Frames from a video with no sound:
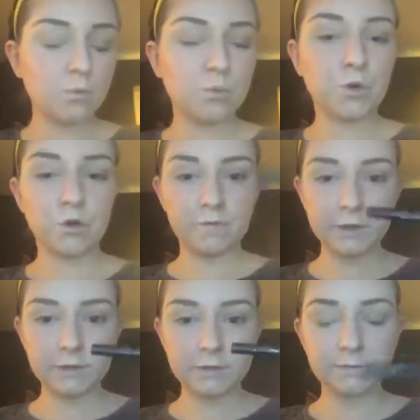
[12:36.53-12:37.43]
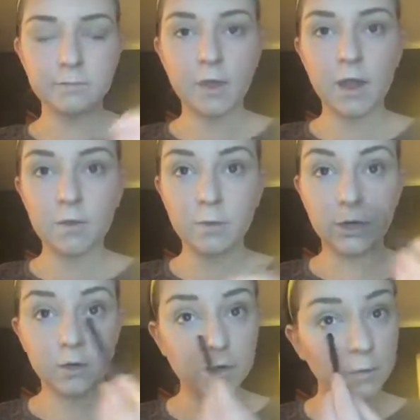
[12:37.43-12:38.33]
Perfect. And we
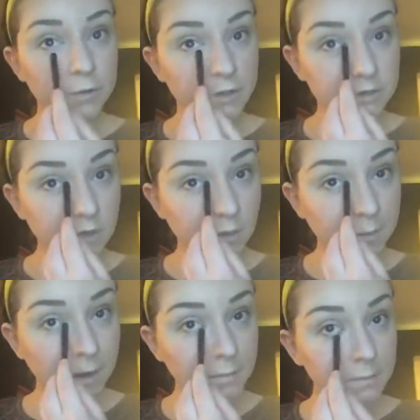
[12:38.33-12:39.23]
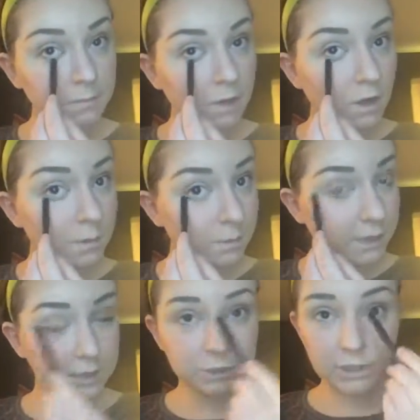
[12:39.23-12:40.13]
are going to put this on our bottom
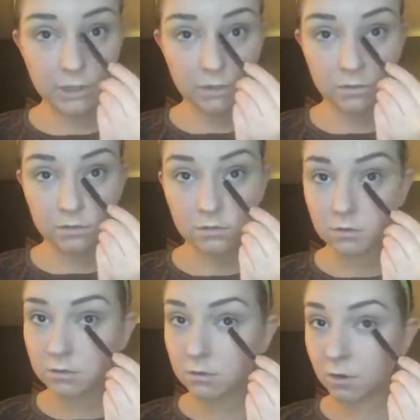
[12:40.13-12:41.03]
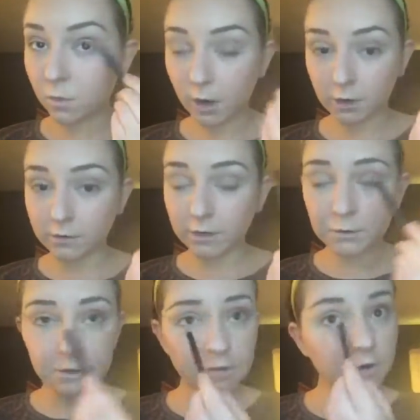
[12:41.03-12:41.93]
lash line, or waterline
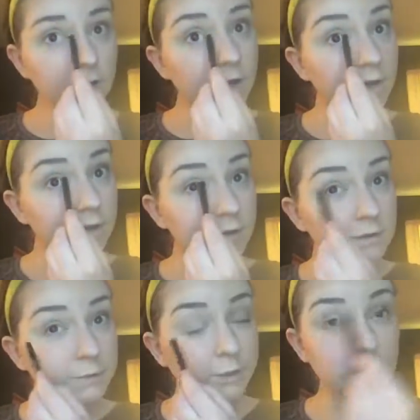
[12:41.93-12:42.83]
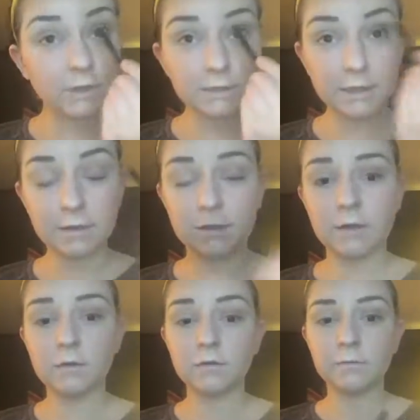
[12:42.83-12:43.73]
rather, and we are going to tight
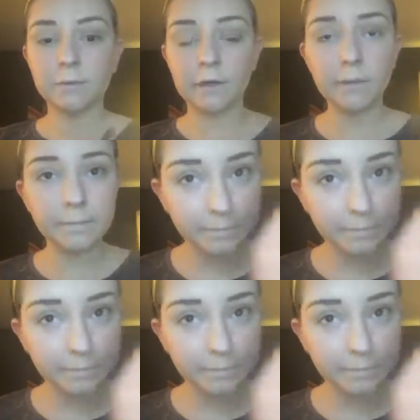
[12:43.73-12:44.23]
line. Okay?